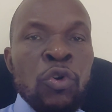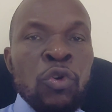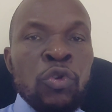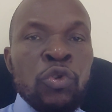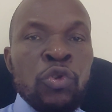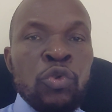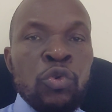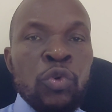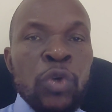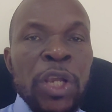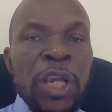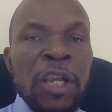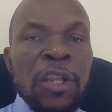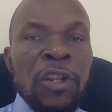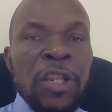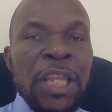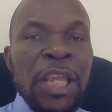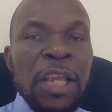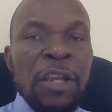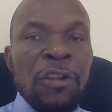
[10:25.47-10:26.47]
Two,
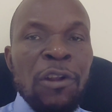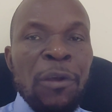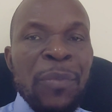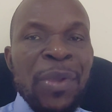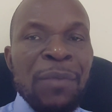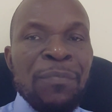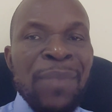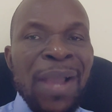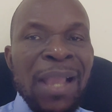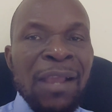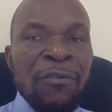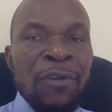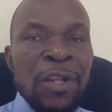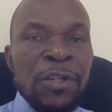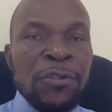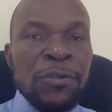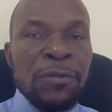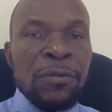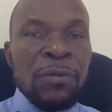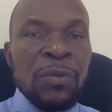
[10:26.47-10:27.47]
economic
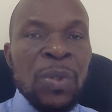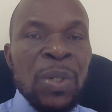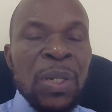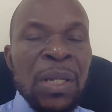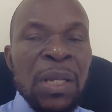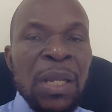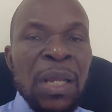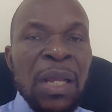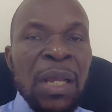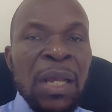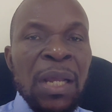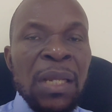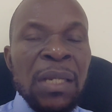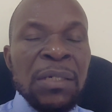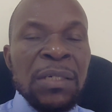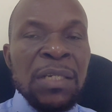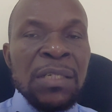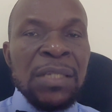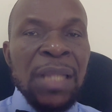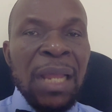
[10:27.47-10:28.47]
migration.
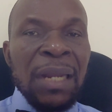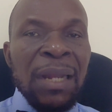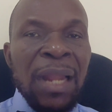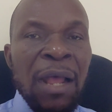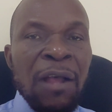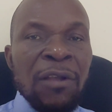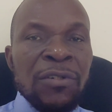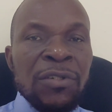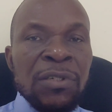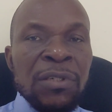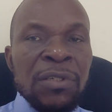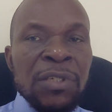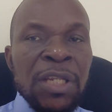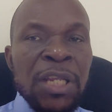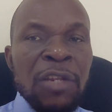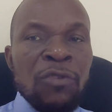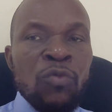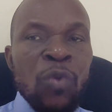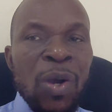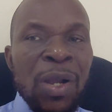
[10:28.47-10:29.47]
This allows
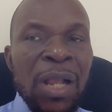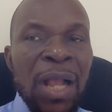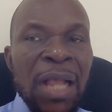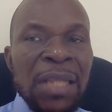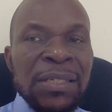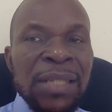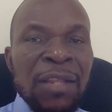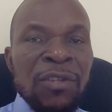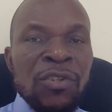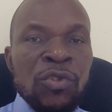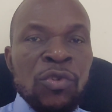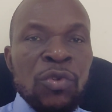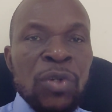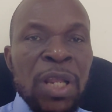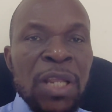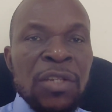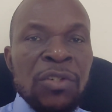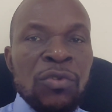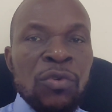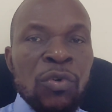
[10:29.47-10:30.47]
skilled workers and
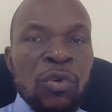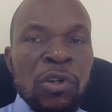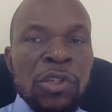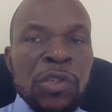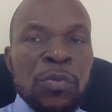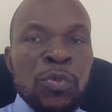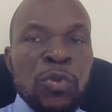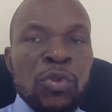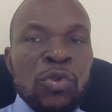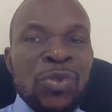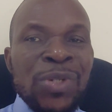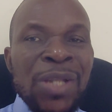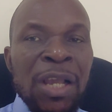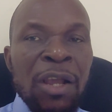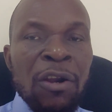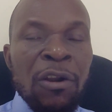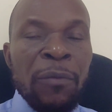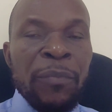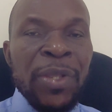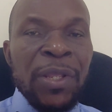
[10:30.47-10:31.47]
students to contribute to the
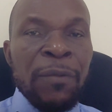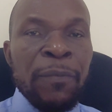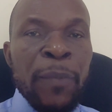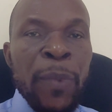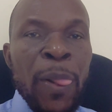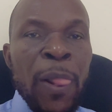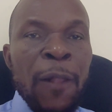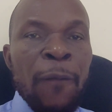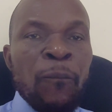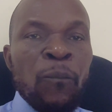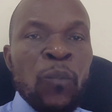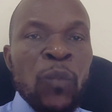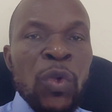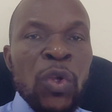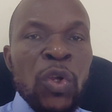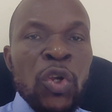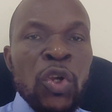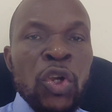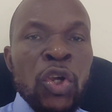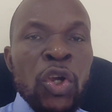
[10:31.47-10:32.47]
economy.
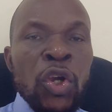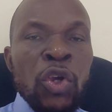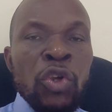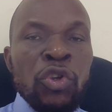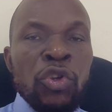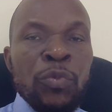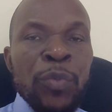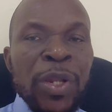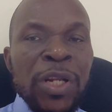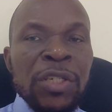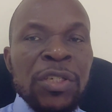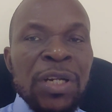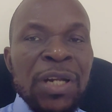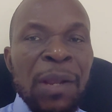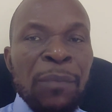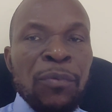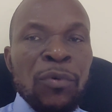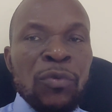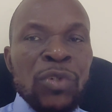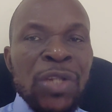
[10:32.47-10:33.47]

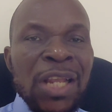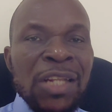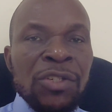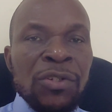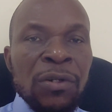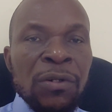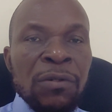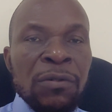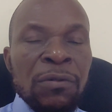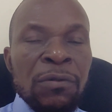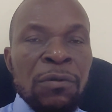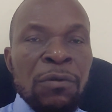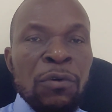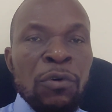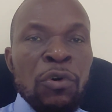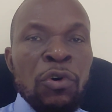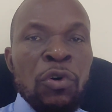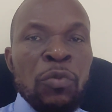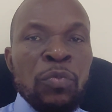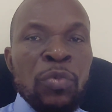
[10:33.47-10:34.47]
Humanitarian protection,
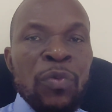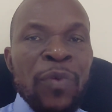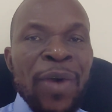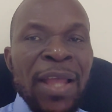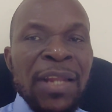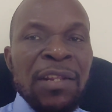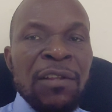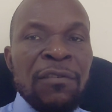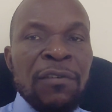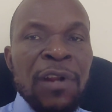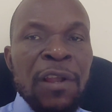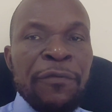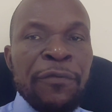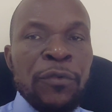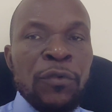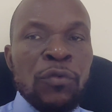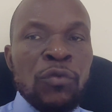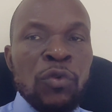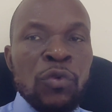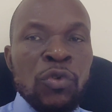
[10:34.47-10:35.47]
providing
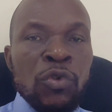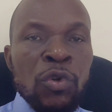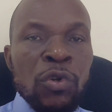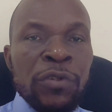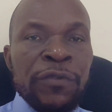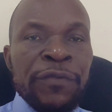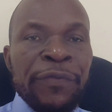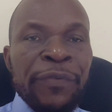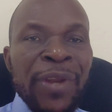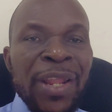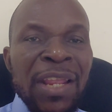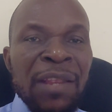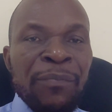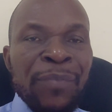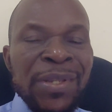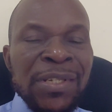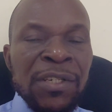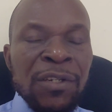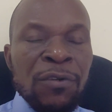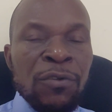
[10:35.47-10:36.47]
refuge to those fleeing
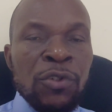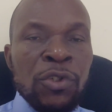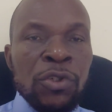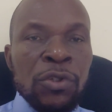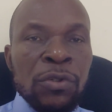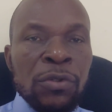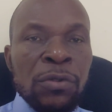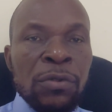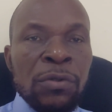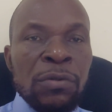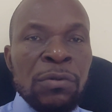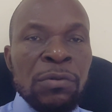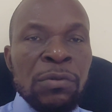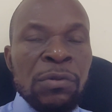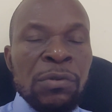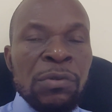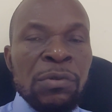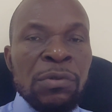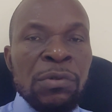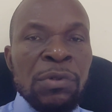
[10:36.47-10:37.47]
persecution.
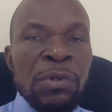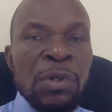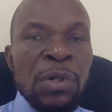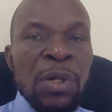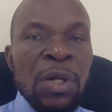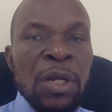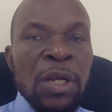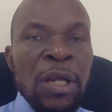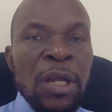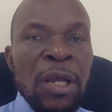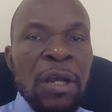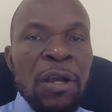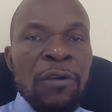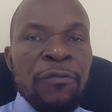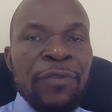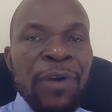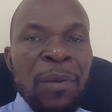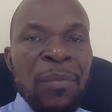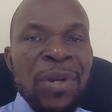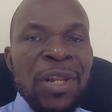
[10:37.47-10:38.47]

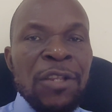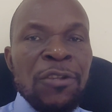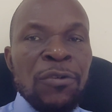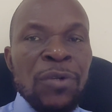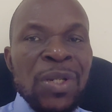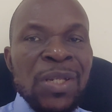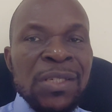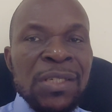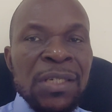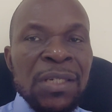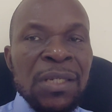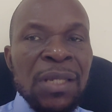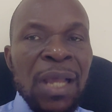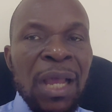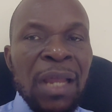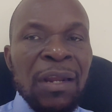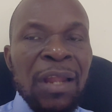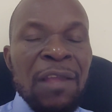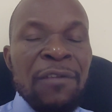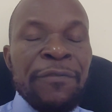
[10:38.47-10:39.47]
Family unity,
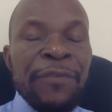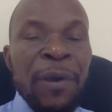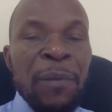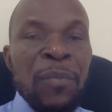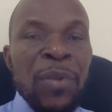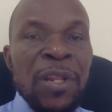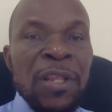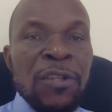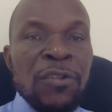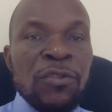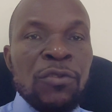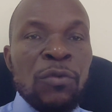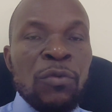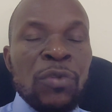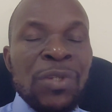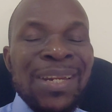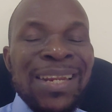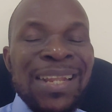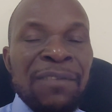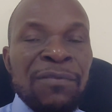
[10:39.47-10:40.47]
allowing families to
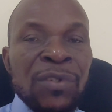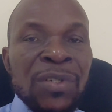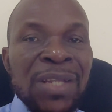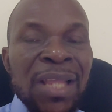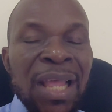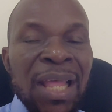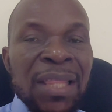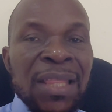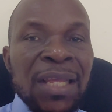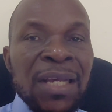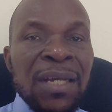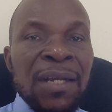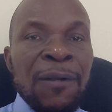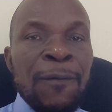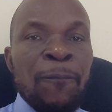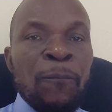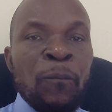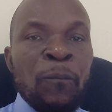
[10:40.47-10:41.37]
live together.